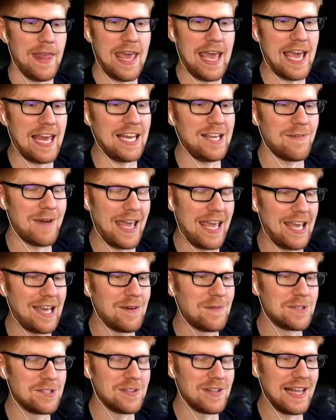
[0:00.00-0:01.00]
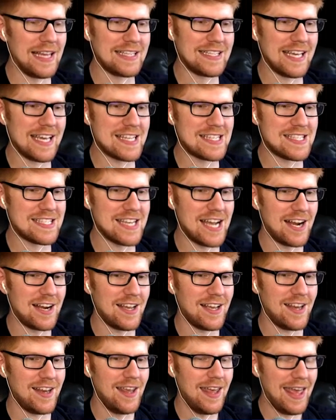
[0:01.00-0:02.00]
Anyway, would you like to get
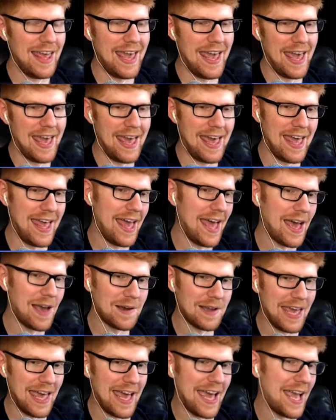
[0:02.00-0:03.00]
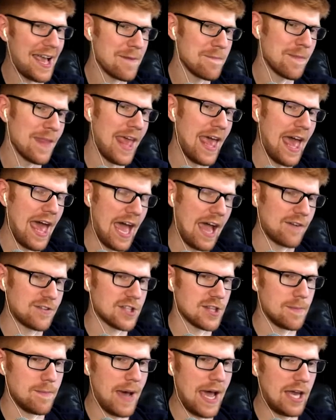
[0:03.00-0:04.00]
started? Okay.
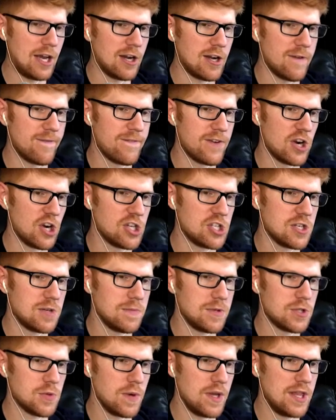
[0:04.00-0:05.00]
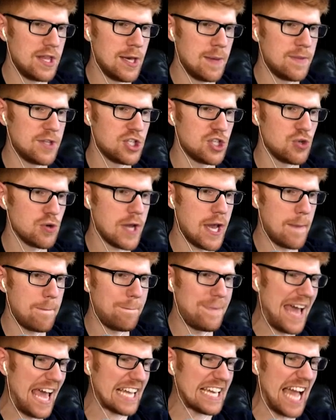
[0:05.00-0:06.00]
After the minor diversion between them, the two
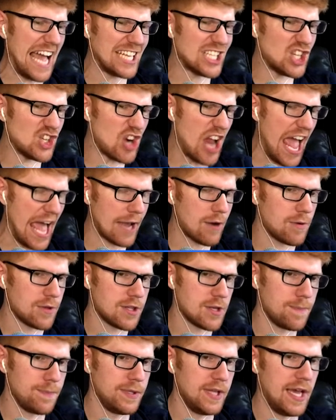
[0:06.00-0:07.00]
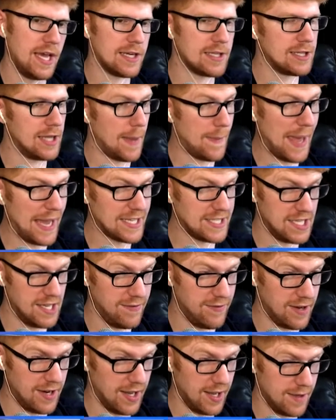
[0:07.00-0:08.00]
get back on track with their planned club
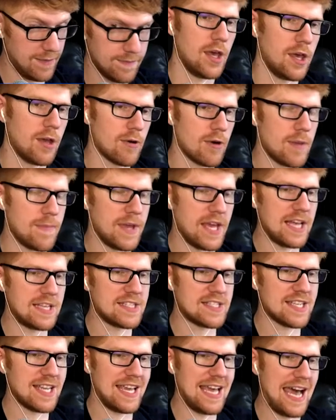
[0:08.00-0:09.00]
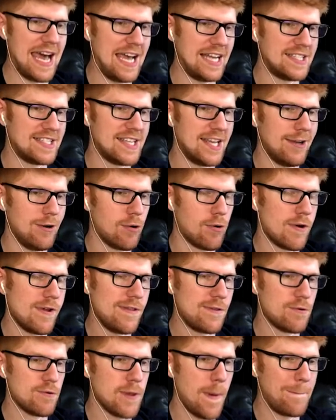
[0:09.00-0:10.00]
activity. Yuri begins to guide
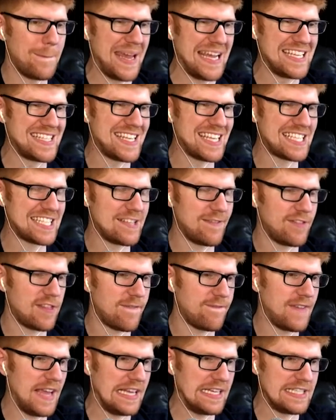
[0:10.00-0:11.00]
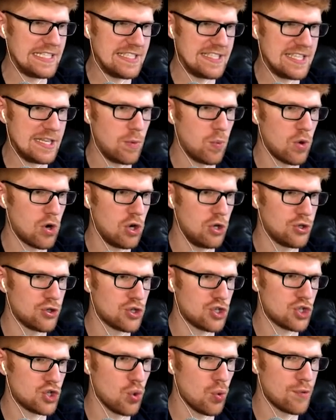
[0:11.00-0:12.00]
Sayori through the basics of the fantasy world her
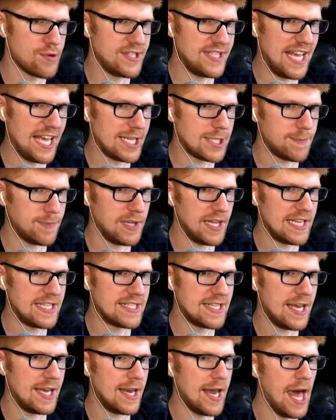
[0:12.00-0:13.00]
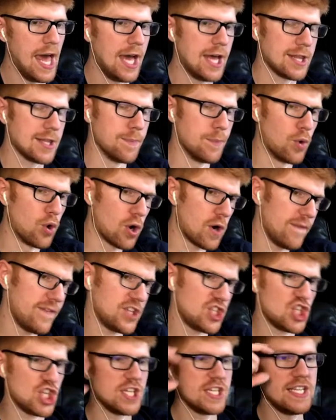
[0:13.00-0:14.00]
story takes place in. The more of
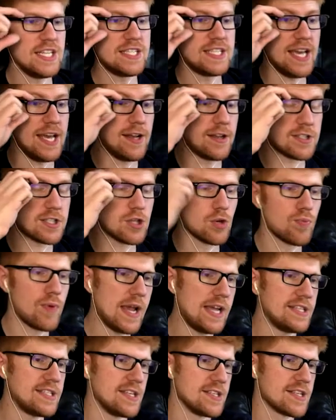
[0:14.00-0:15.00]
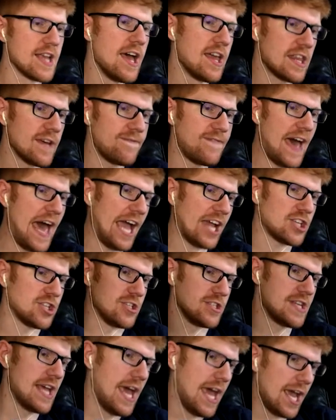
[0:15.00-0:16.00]
it she details, the races, the
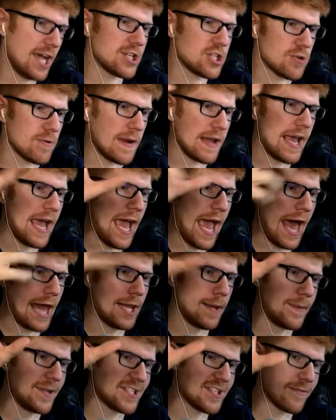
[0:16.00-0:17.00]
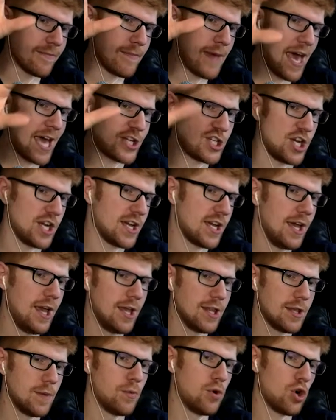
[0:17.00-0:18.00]
factions, history, elements of magic,
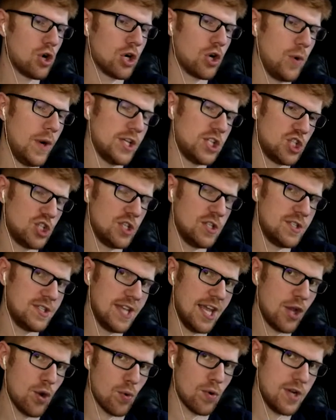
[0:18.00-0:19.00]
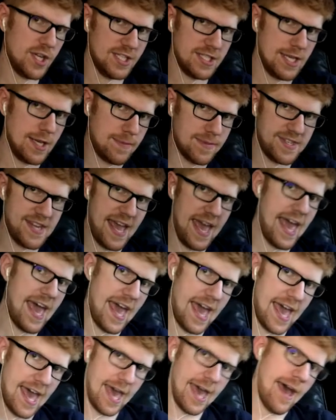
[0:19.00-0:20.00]
the more questions Sayori seems to
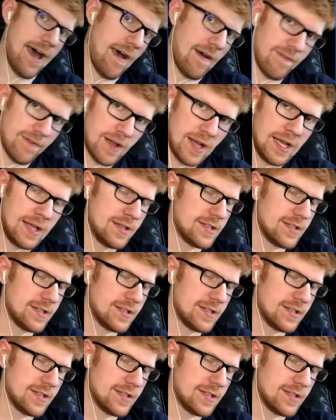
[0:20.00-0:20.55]
have.